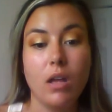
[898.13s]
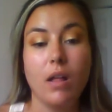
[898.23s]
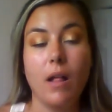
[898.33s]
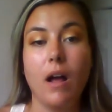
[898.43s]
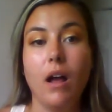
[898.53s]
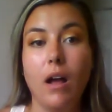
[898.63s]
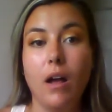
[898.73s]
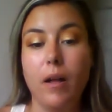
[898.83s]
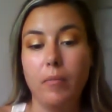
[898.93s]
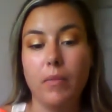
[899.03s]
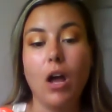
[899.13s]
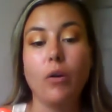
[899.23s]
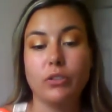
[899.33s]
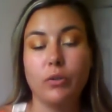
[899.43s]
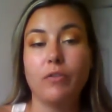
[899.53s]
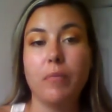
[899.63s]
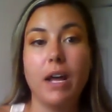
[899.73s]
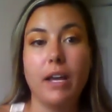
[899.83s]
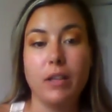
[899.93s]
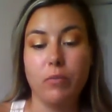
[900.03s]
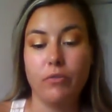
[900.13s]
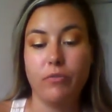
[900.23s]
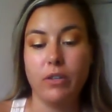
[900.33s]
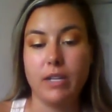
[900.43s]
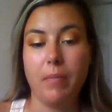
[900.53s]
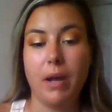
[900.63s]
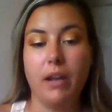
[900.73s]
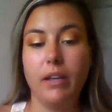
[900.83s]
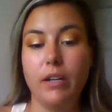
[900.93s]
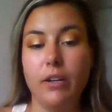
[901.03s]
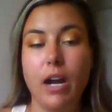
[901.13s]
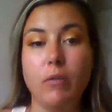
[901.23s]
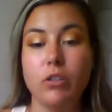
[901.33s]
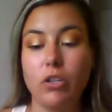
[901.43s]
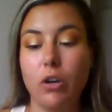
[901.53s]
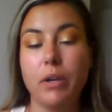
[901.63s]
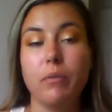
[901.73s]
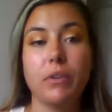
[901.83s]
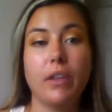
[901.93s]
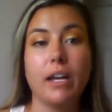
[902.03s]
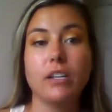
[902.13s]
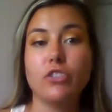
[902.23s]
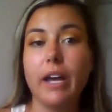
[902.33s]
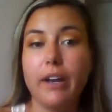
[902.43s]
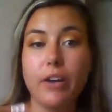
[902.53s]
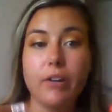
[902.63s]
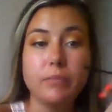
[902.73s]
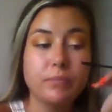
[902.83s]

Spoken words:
So if I'm not in the mood for a top eyeliner, I will go in with eyeshadow.